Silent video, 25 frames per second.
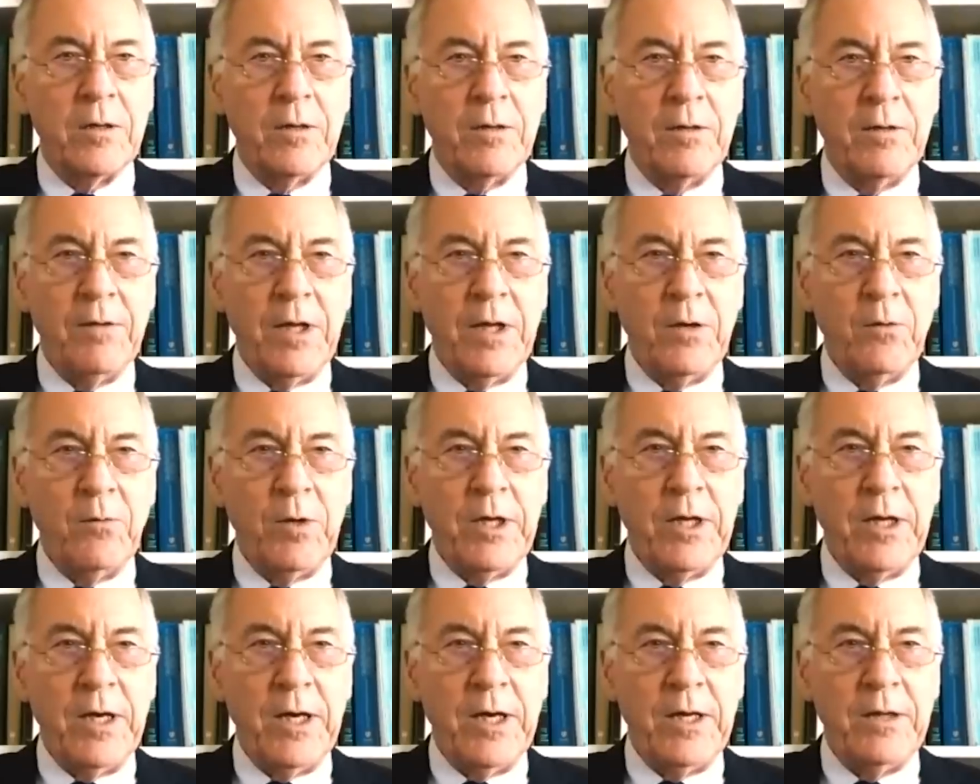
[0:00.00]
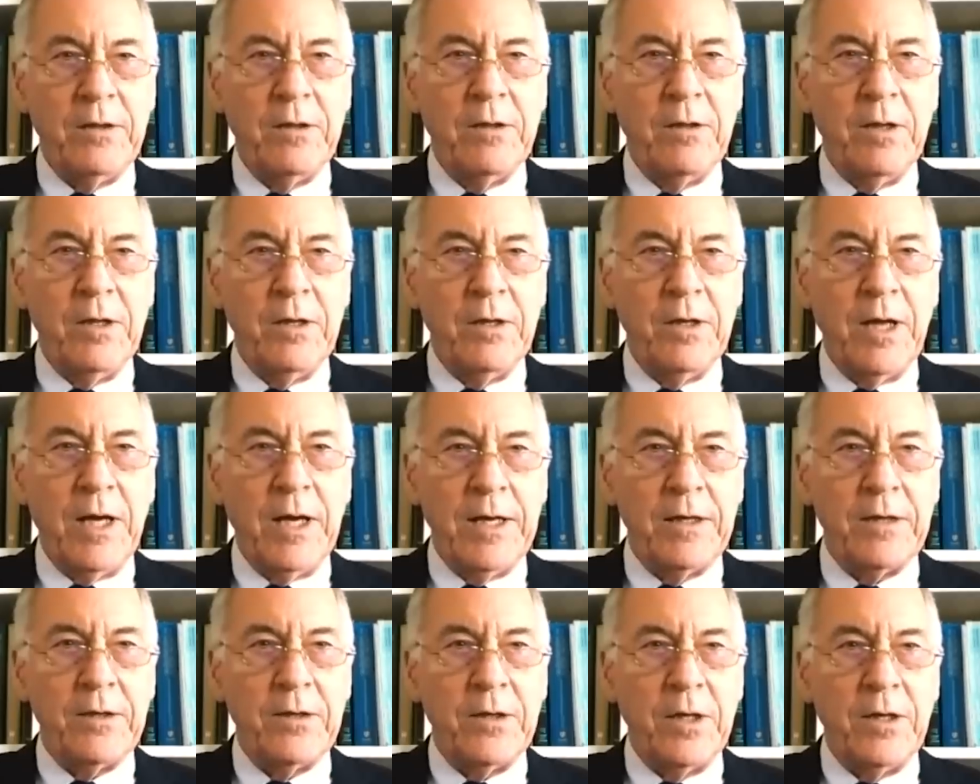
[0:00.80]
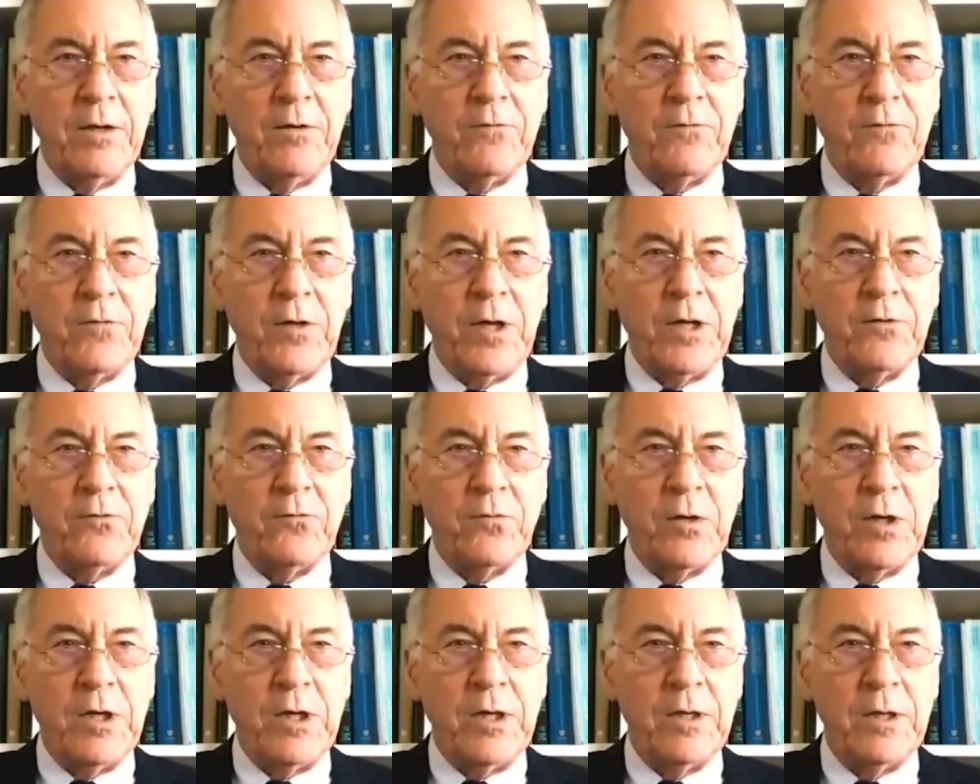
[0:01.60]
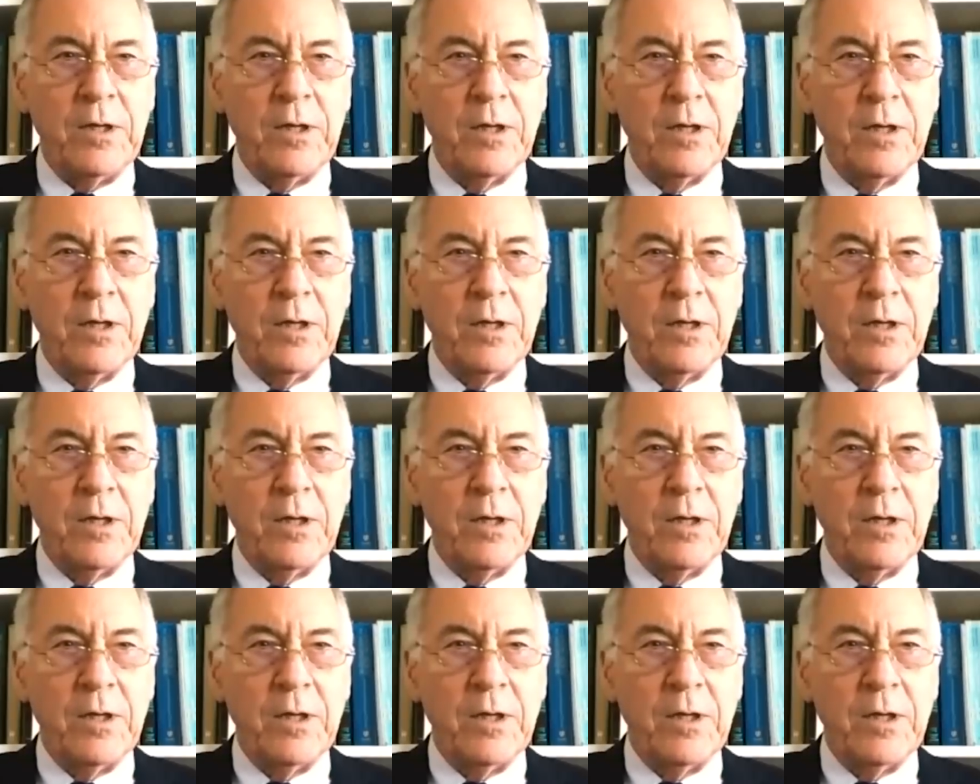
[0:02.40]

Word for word: And then we had the 19th century.